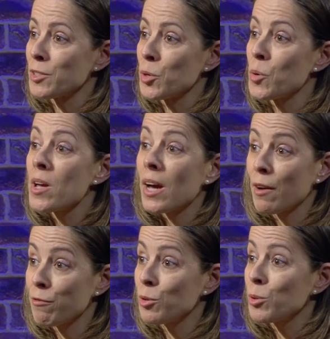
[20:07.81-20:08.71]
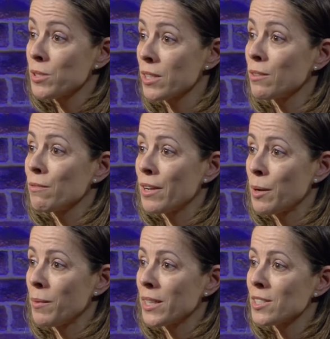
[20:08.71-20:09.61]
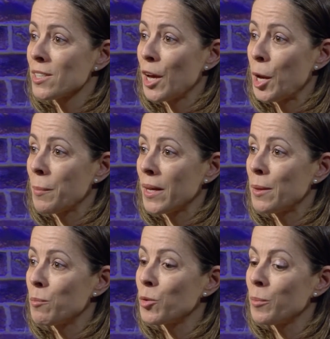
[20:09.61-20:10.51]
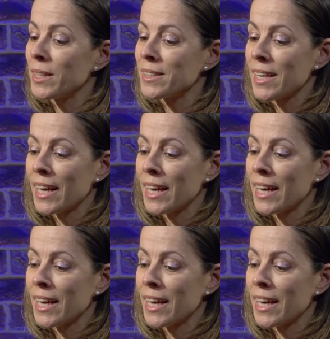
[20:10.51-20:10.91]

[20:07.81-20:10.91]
so I'm focusing on very much at the moment.